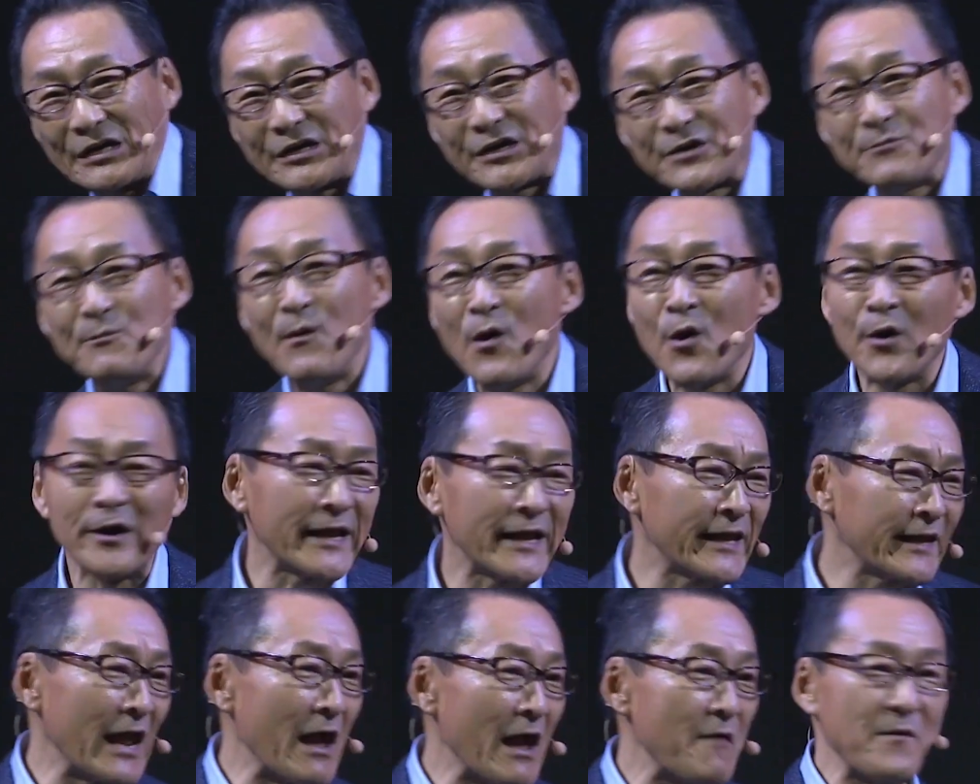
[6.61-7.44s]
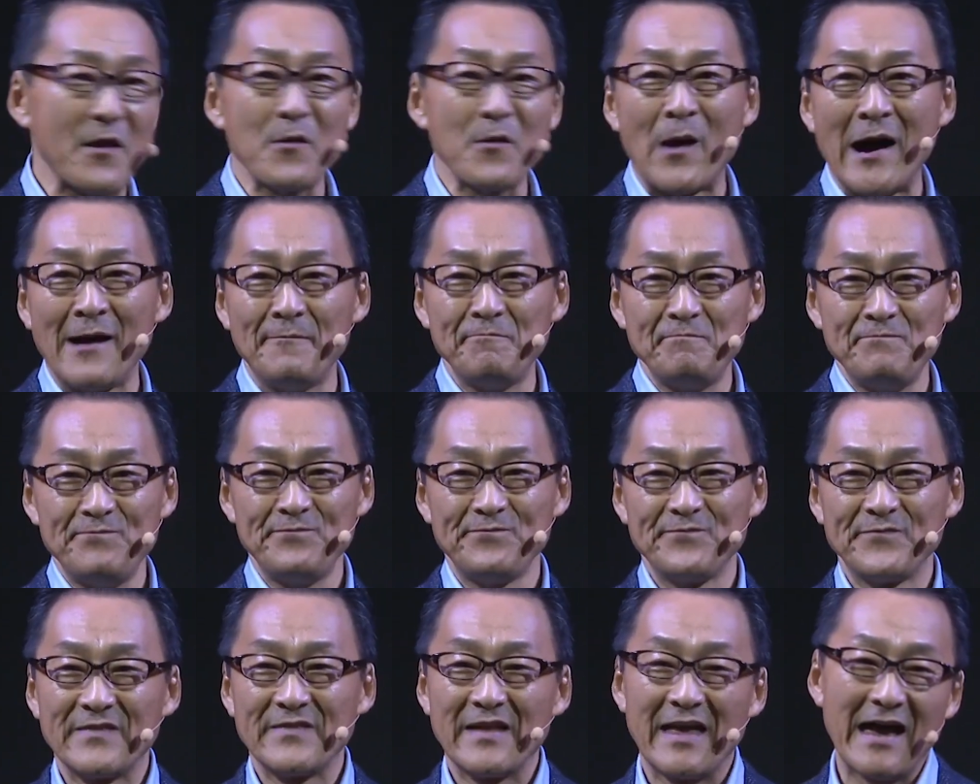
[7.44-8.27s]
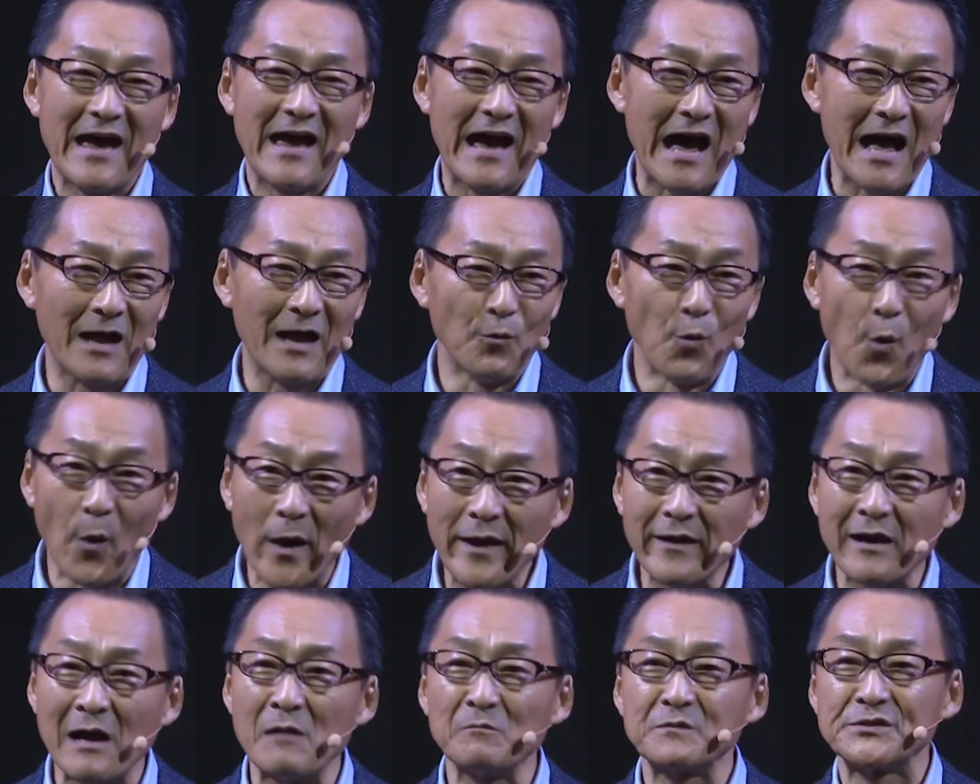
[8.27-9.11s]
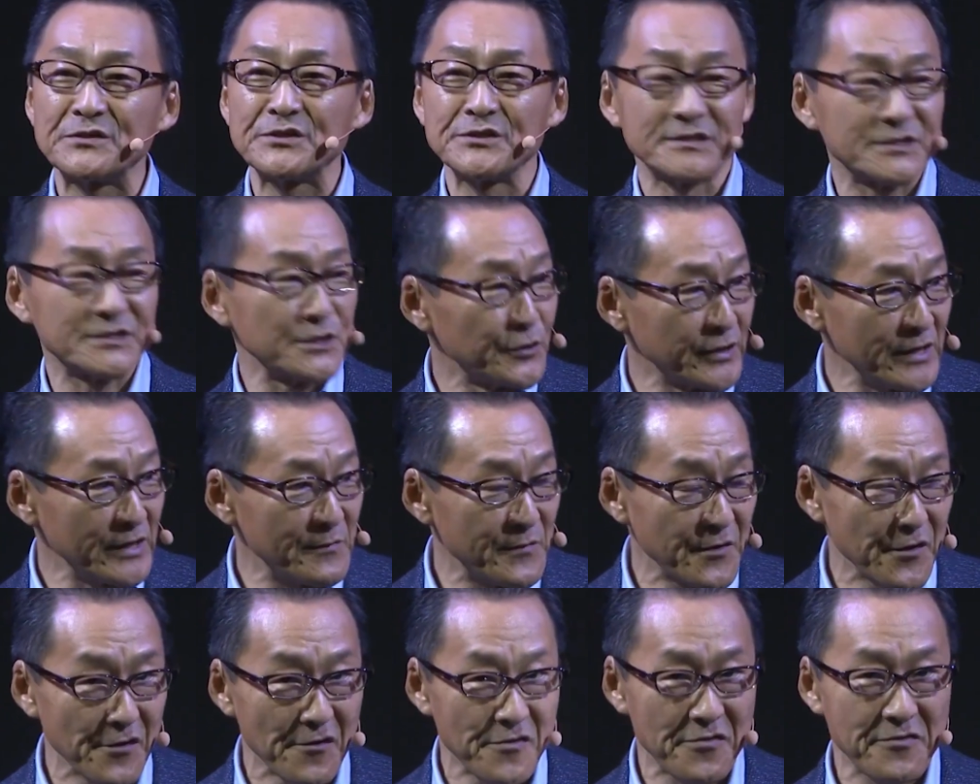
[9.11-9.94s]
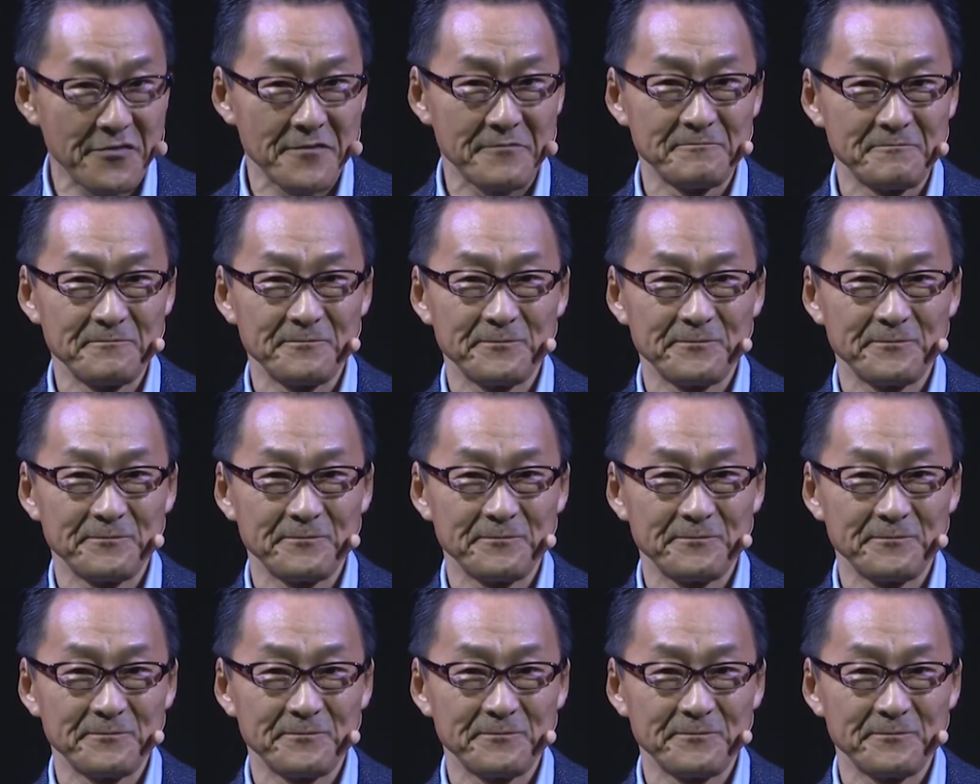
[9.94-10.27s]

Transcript: Good morning, everyone, and welcome to Sony booth.